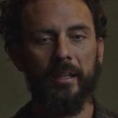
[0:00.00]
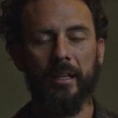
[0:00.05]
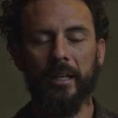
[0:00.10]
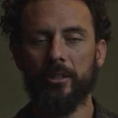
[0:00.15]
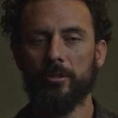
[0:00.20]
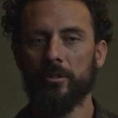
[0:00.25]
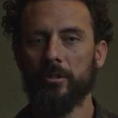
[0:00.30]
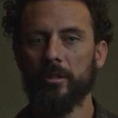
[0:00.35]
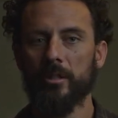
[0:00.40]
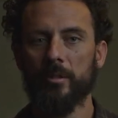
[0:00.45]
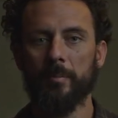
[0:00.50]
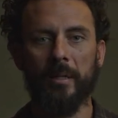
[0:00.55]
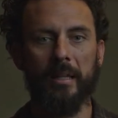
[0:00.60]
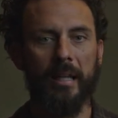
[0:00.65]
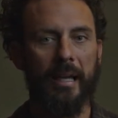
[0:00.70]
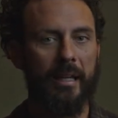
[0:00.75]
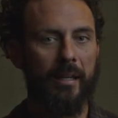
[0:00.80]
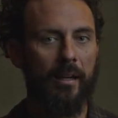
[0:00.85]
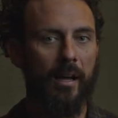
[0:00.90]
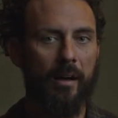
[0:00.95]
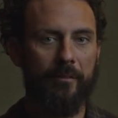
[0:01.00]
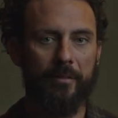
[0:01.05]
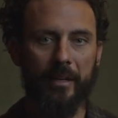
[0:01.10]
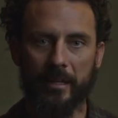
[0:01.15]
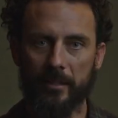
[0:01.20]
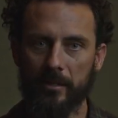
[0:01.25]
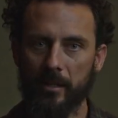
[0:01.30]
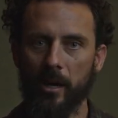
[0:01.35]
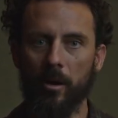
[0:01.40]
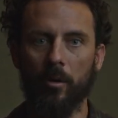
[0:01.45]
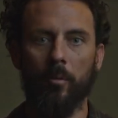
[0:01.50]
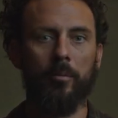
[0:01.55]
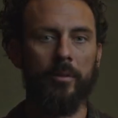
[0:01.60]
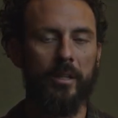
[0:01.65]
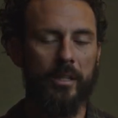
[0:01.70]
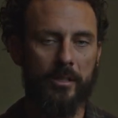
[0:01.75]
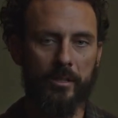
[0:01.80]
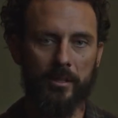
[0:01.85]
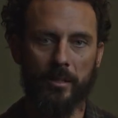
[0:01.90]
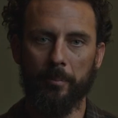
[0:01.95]
It should just be like obvious oh,
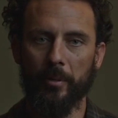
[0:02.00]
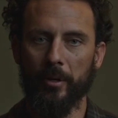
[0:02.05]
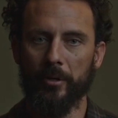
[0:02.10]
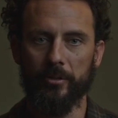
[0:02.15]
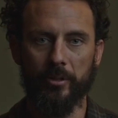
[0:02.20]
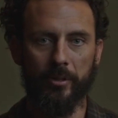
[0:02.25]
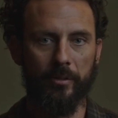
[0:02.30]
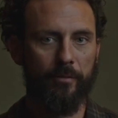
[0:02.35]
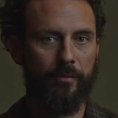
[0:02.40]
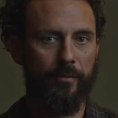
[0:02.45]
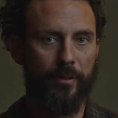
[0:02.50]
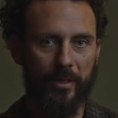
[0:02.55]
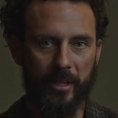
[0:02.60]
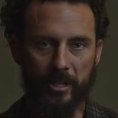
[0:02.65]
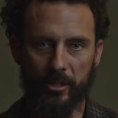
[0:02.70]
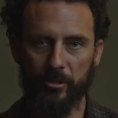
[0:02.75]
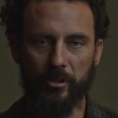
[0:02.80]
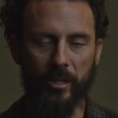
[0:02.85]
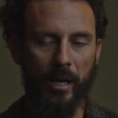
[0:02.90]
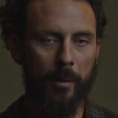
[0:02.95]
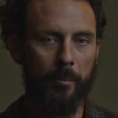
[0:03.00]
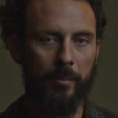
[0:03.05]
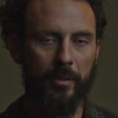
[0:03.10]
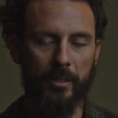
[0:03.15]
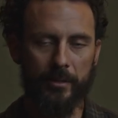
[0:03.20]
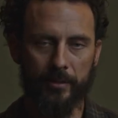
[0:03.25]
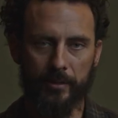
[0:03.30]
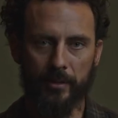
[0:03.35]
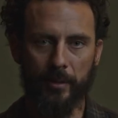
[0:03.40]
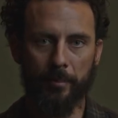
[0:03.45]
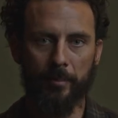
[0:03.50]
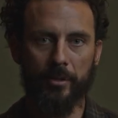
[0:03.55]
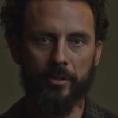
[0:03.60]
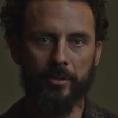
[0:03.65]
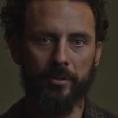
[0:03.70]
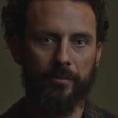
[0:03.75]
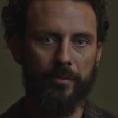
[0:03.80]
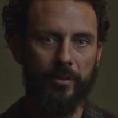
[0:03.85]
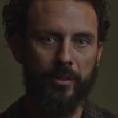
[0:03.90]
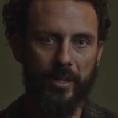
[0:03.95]
this is the person for this job. This is the
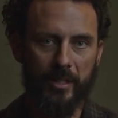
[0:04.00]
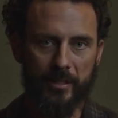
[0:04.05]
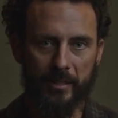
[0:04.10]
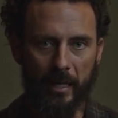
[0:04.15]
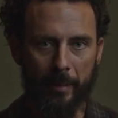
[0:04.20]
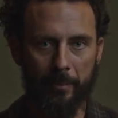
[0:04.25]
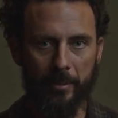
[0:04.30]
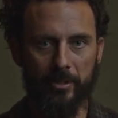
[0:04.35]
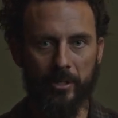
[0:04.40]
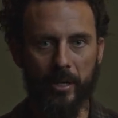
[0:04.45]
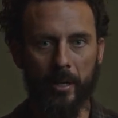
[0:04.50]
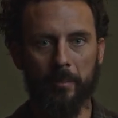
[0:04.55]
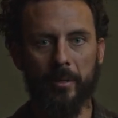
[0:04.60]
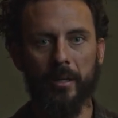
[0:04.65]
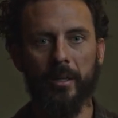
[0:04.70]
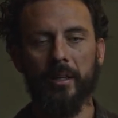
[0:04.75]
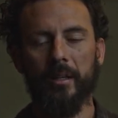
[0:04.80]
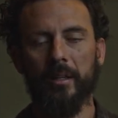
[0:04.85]
person for this type of job.